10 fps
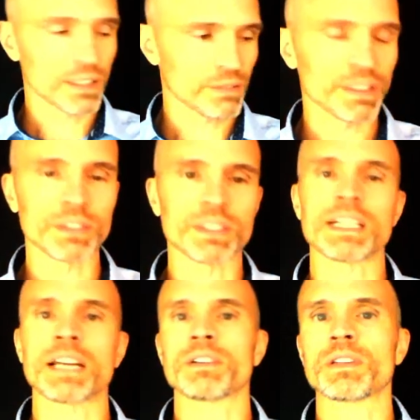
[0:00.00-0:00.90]
The field, the
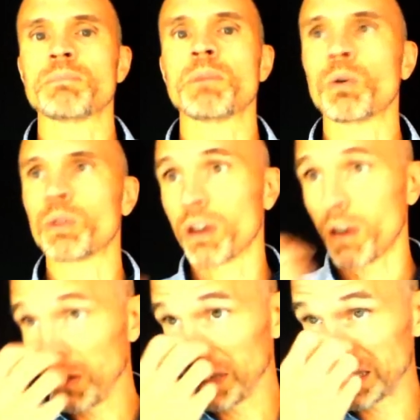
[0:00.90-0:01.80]
tenor, and the mode are
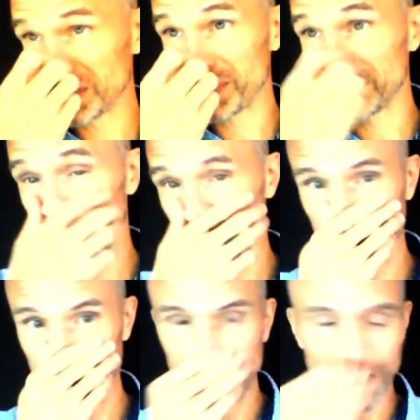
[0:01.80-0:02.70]
all elements that
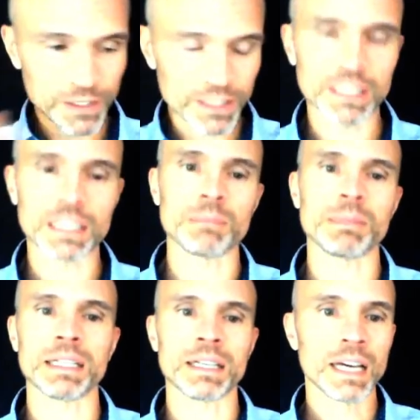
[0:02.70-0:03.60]
can constantly
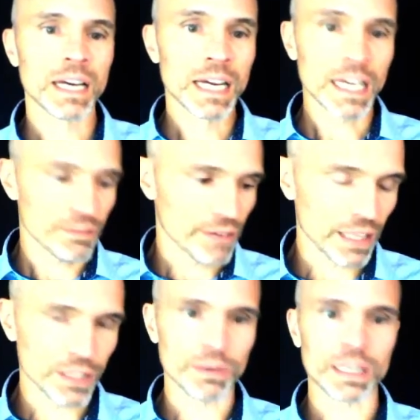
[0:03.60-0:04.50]
be
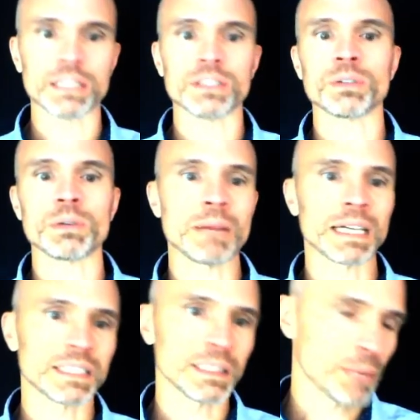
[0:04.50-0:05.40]
evaluated. So we
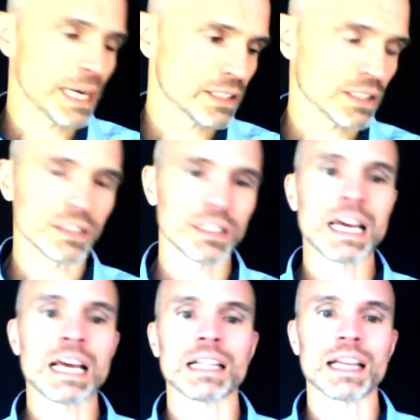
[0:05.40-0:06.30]
might see patient
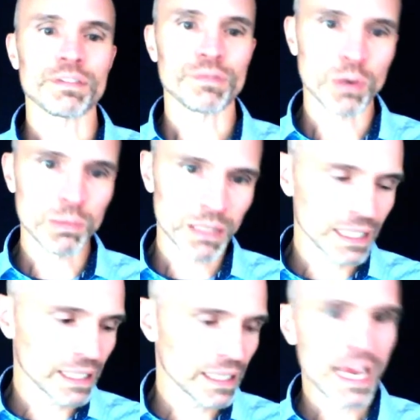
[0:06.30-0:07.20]
less
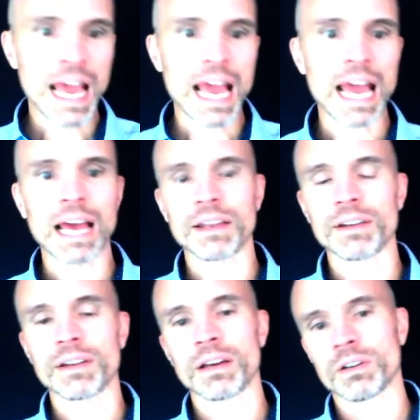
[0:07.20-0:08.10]
formally,
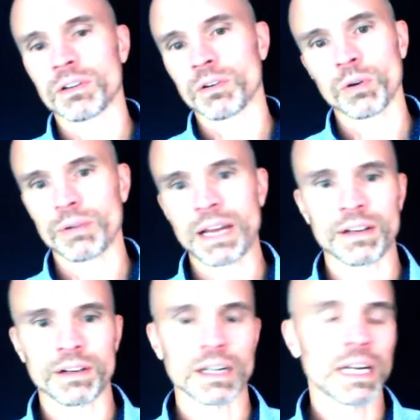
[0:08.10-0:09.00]
or
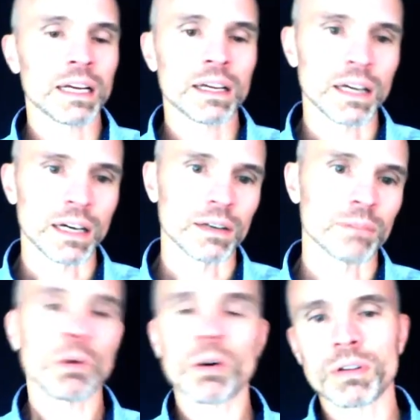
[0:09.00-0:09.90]
rather
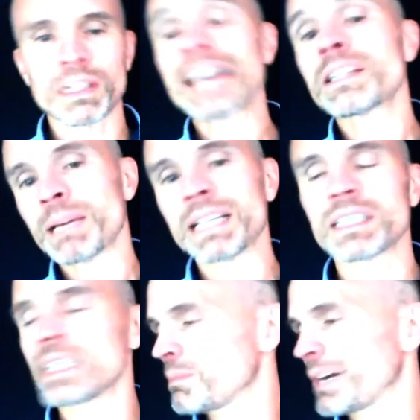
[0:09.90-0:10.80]
less
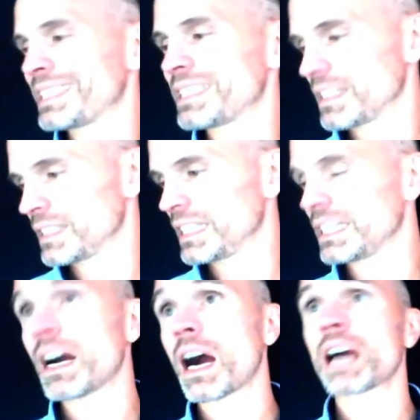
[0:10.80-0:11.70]
patiently you might
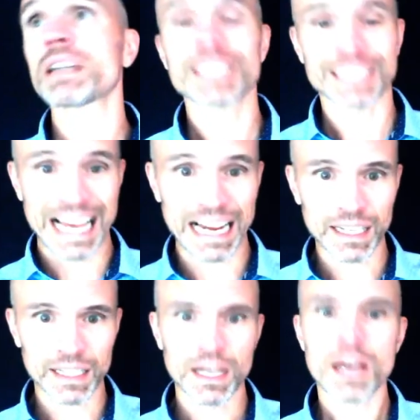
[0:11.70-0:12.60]
see heart
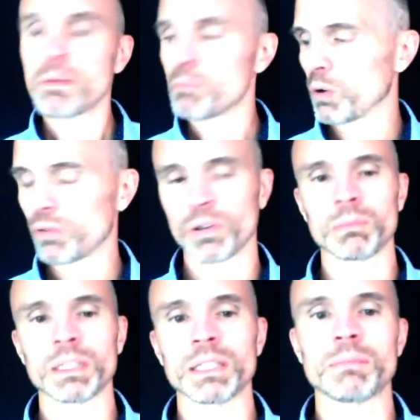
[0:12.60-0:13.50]
attack, more
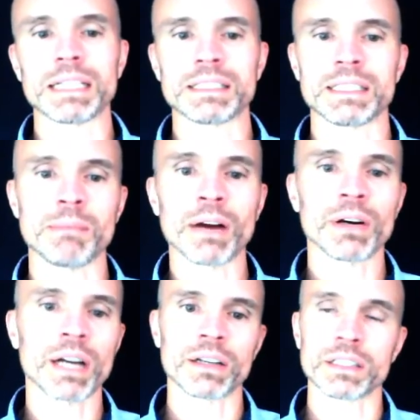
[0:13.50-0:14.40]
formally you might see
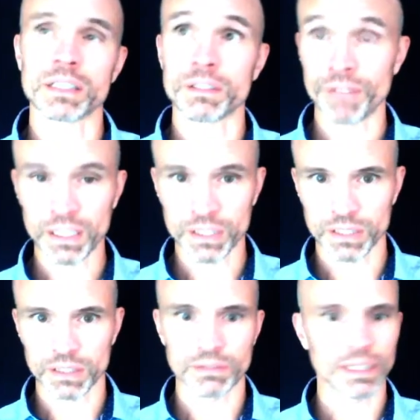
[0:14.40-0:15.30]
myocardial
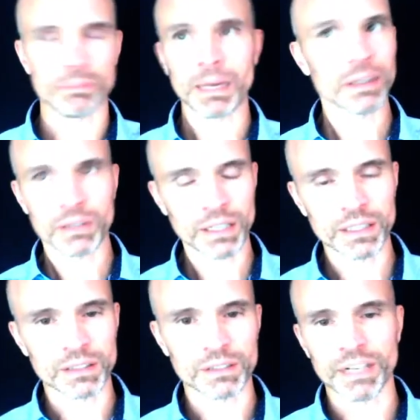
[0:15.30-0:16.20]
infarction, right?
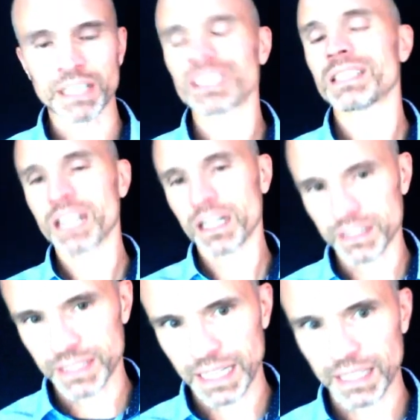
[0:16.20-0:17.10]
Myocardial infarction is a
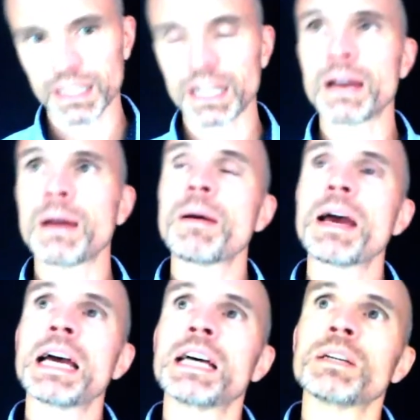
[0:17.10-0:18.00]
attack.
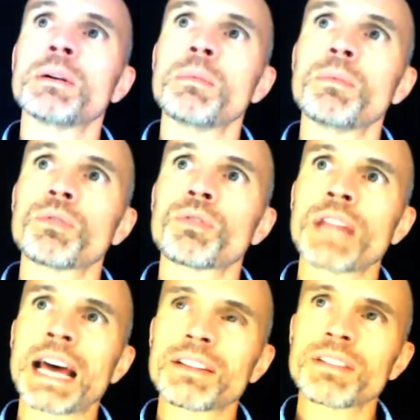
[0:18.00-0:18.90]
So
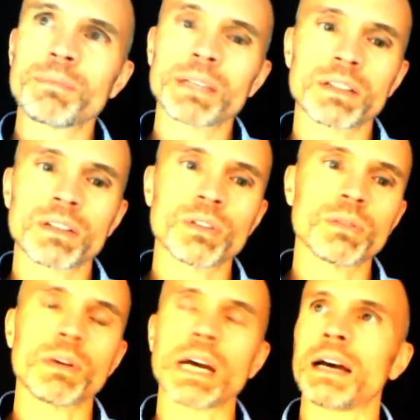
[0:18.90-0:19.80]
that's something to
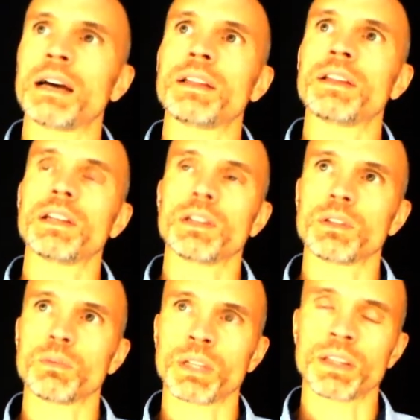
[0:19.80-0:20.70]
do
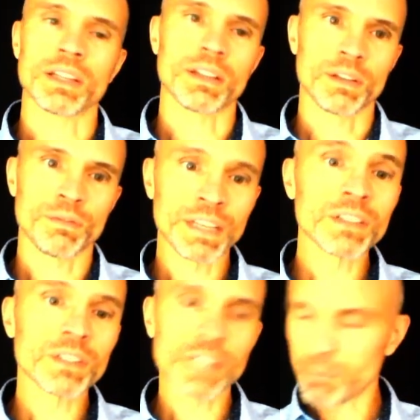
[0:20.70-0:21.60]
with the
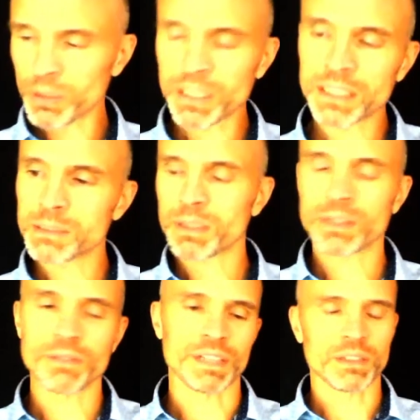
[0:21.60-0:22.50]
field. They both tell us
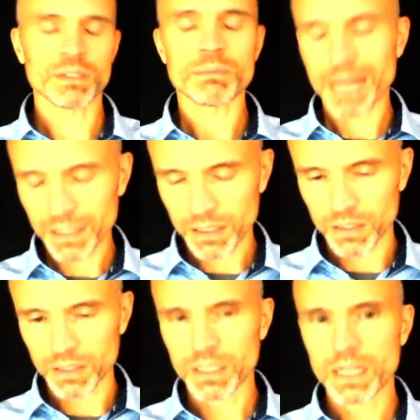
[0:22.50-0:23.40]
about the field,
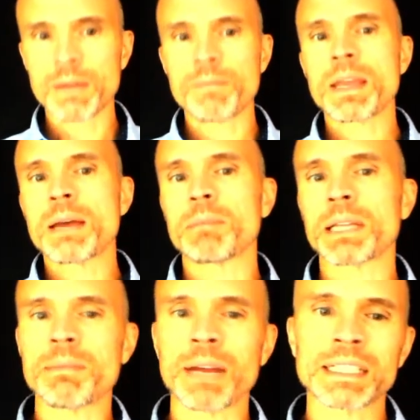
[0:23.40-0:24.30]
medical,
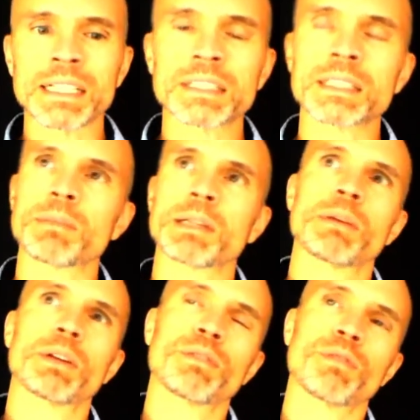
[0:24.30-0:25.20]
but they might tell us something
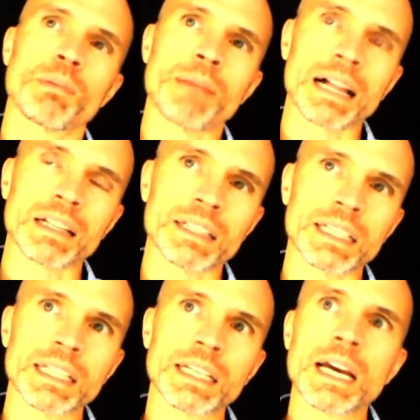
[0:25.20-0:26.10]
about the
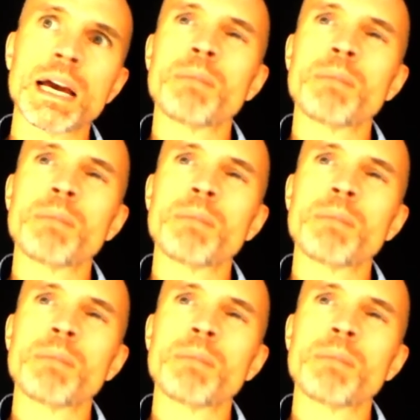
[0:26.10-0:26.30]
formality.